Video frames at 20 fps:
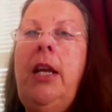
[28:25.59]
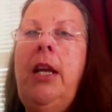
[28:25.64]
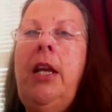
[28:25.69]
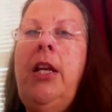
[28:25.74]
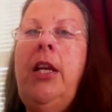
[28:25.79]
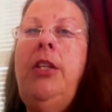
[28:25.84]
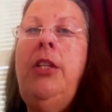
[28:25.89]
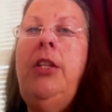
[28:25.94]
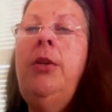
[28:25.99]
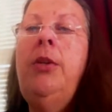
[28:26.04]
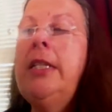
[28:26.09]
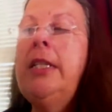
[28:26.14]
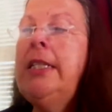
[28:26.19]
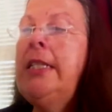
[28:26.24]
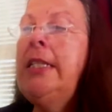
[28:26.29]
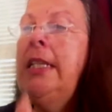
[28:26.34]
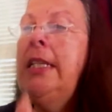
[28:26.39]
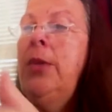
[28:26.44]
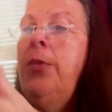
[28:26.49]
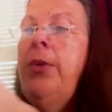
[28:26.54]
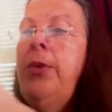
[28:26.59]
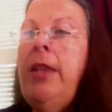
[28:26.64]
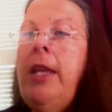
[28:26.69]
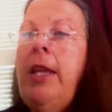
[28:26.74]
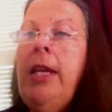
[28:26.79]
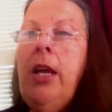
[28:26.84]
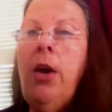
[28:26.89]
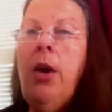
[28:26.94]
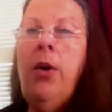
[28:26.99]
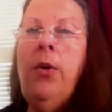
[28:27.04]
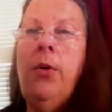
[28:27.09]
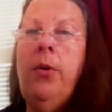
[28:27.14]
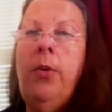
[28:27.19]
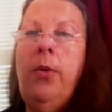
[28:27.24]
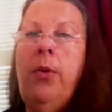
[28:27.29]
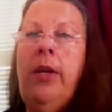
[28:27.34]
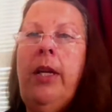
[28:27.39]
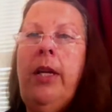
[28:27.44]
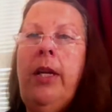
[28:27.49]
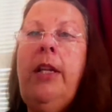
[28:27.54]
You can see where they go
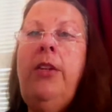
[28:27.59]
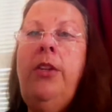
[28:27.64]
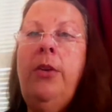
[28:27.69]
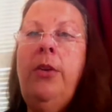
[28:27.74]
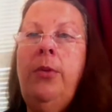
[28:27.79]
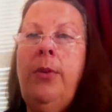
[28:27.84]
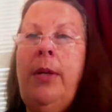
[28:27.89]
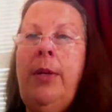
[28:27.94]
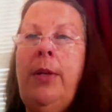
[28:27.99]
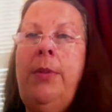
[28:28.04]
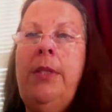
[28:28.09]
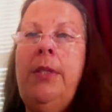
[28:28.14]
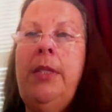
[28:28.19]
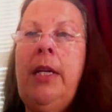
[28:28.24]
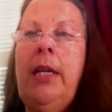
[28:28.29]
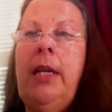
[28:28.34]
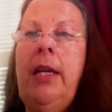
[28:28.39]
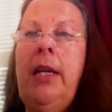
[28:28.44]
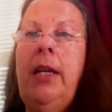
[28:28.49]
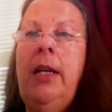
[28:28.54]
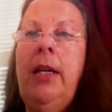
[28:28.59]
in your website.